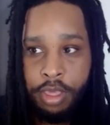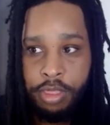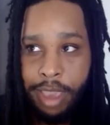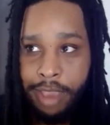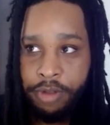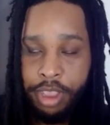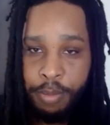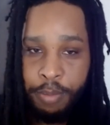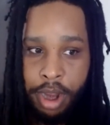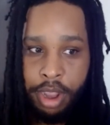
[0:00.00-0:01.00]
to African
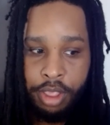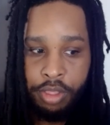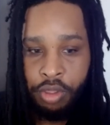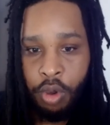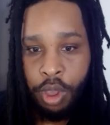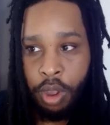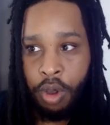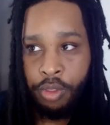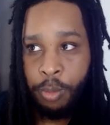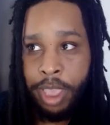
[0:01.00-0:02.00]
Americans going
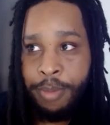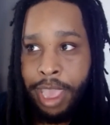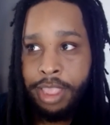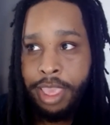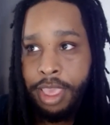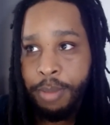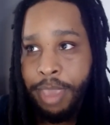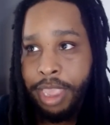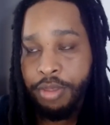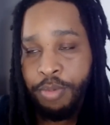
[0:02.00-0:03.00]
all the way back to
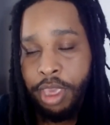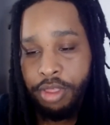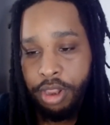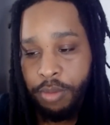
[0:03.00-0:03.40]
emancipation.